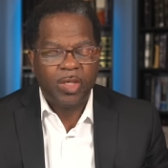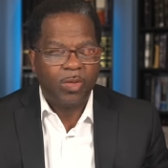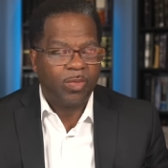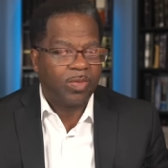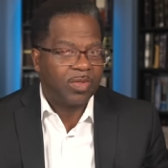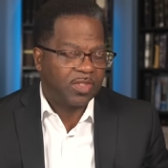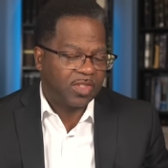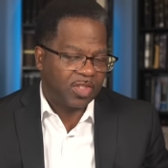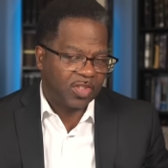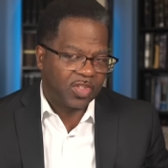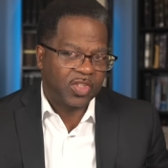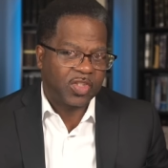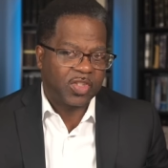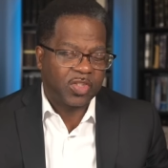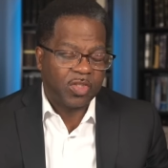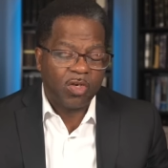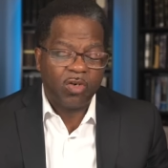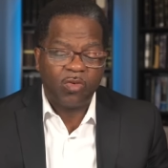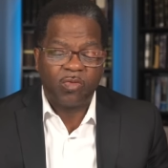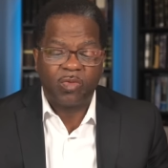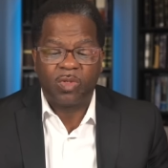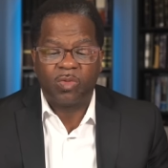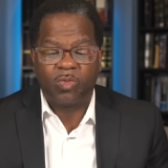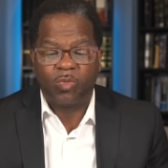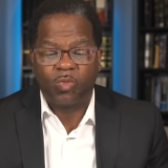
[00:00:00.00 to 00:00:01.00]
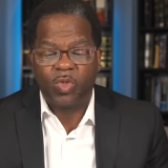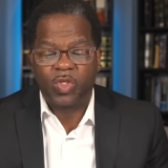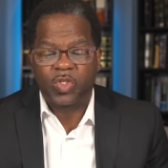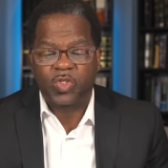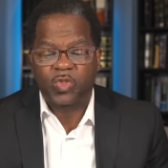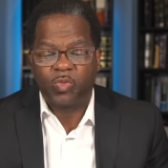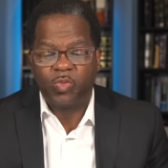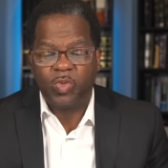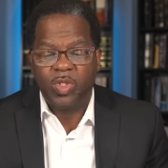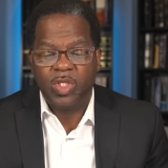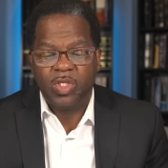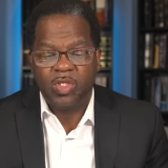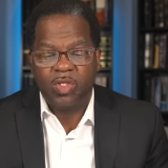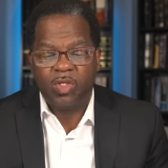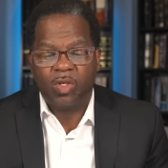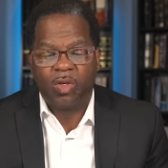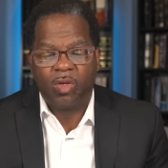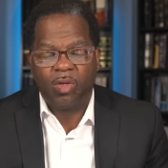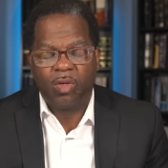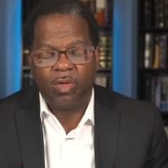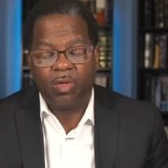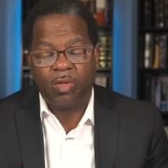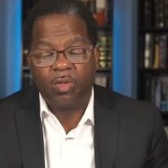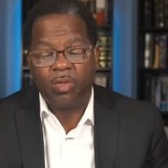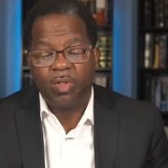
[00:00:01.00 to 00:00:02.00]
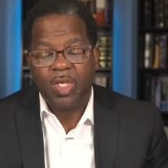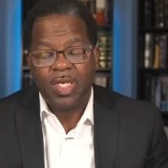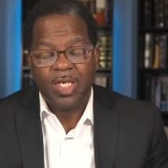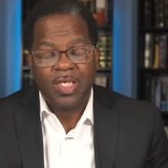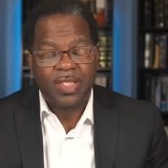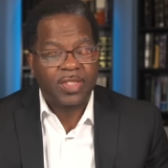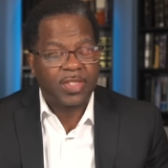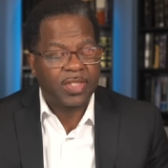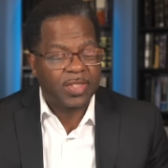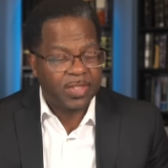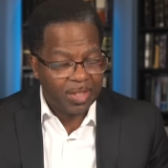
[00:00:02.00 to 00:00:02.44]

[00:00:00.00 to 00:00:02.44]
He was a servant, which we know